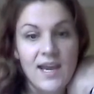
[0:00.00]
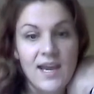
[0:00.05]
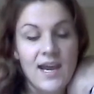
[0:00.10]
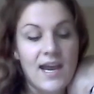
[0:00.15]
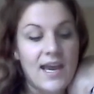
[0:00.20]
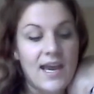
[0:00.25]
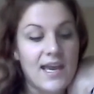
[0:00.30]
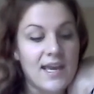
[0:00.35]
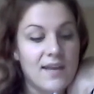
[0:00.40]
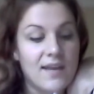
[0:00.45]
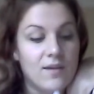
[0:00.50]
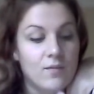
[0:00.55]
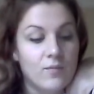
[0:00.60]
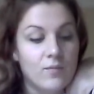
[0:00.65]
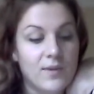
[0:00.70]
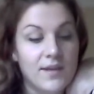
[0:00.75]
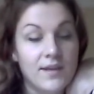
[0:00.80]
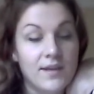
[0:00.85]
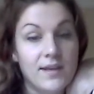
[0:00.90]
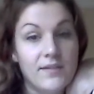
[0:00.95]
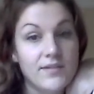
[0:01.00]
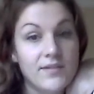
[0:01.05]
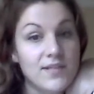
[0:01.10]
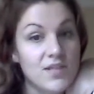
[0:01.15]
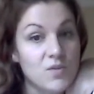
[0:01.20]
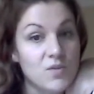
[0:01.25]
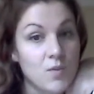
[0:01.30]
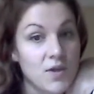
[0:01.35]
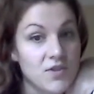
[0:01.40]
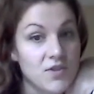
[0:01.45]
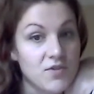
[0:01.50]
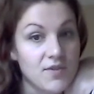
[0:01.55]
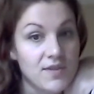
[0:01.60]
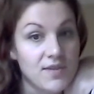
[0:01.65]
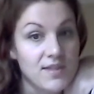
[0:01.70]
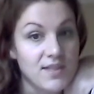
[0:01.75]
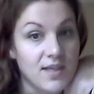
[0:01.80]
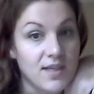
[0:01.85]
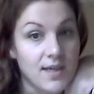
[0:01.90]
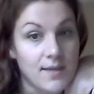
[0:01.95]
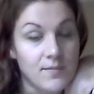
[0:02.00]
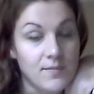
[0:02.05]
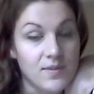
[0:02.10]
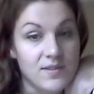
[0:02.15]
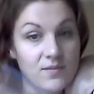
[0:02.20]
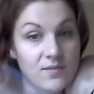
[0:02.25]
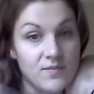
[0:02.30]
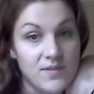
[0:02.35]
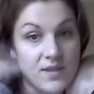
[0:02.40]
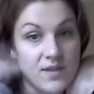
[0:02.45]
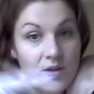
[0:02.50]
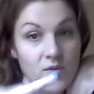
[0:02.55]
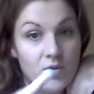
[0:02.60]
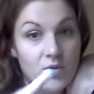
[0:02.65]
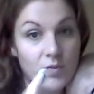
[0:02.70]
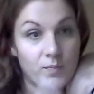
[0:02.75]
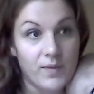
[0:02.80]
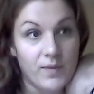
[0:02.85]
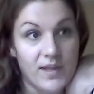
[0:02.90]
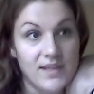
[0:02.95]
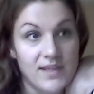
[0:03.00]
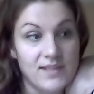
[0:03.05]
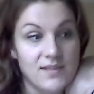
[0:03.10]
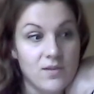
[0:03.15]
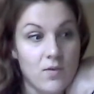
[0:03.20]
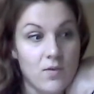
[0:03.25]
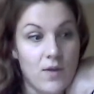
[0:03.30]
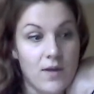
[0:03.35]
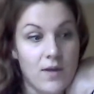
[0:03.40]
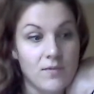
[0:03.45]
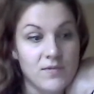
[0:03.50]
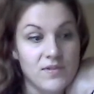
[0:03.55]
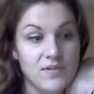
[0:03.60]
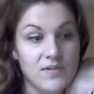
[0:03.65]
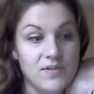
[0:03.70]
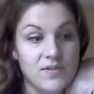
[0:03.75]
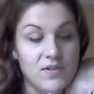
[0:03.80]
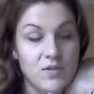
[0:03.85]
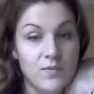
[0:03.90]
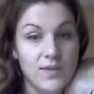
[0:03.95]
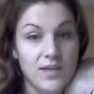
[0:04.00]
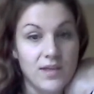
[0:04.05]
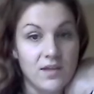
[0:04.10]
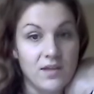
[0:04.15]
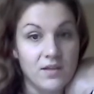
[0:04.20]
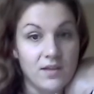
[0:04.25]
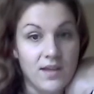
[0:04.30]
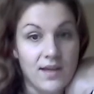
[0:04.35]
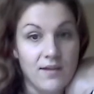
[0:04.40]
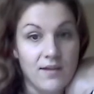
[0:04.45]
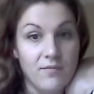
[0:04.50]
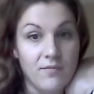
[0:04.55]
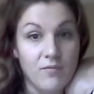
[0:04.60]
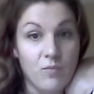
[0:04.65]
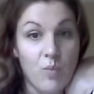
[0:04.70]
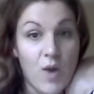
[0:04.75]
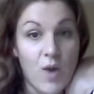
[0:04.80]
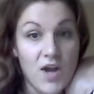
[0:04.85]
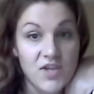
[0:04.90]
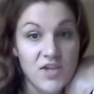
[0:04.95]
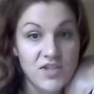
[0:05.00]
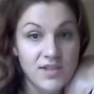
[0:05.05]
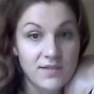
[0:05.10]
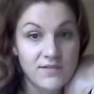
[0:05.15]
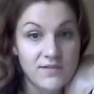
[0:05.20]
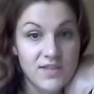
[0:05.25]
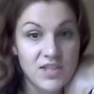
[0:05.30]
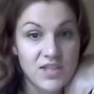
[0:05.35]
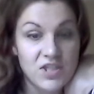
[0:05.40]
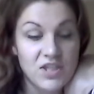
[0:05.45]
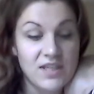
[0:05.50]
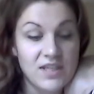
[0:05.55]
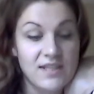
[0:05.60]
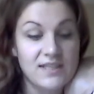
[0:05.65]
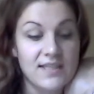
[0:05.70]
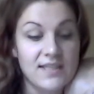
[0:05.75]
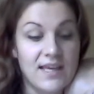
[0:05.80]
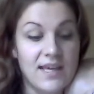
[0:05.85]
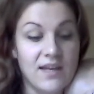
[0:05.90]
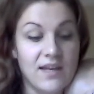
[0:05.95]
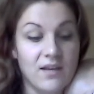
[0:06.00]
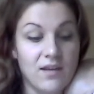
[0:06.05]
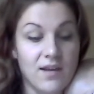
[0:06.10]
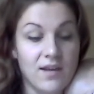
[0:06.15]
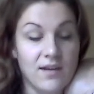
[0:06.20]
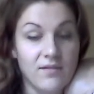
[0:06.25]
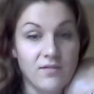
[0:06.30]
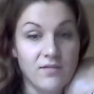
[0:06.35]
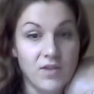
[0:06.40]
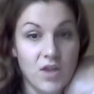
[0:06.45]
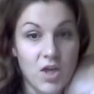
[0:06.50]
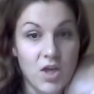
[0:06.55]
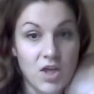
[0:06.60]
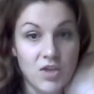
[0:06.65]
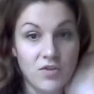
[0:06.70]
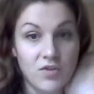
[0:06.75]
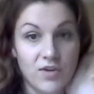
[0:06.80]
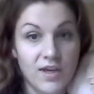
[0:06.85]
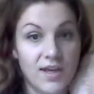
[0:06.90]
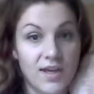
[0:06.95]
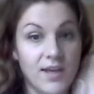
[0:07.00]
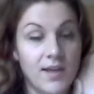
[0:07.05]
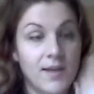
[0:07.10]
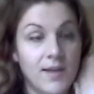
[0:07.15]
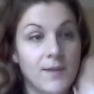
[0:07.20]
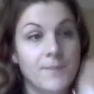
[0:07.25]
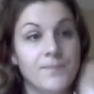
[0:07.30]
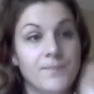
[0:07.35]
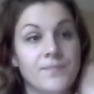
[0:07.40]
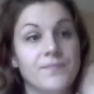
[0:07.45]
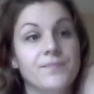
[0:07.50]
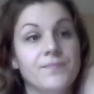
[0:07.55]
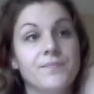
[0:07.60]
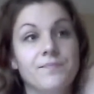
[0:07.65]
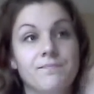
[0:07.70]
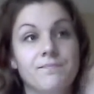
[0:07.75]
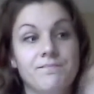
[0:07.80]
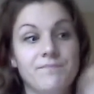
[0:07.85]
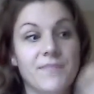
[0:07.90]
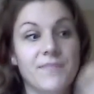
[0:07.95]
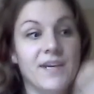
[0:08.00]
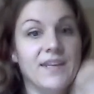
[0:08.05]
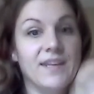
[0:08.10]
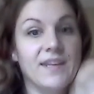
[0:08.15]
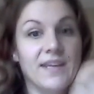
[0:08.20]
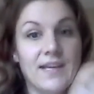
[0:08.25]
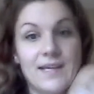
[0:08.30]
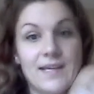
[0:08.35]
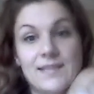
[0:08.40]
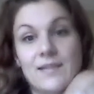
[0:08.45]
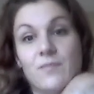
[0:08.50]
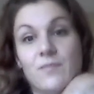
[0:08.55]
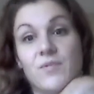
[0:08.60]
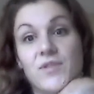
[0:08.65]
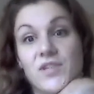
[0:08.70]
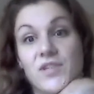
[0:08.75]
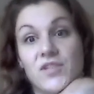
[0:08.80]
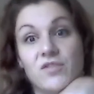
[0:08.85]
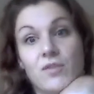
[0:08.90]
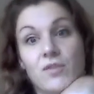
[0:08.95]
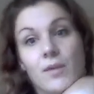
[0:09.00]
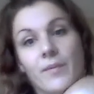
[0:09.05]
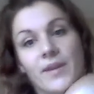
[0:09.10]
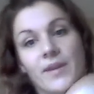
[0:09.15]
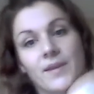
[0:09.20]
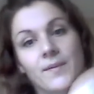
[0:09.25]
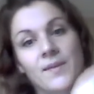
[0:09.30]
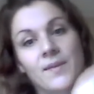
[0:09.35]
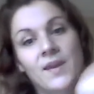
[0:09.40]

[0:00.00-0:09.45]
And we didn't have a dishwasher at the time because it was at our old place. So I was doing a lot of washing of dishes and a lot of laundry. And like I said, with the scrubbing.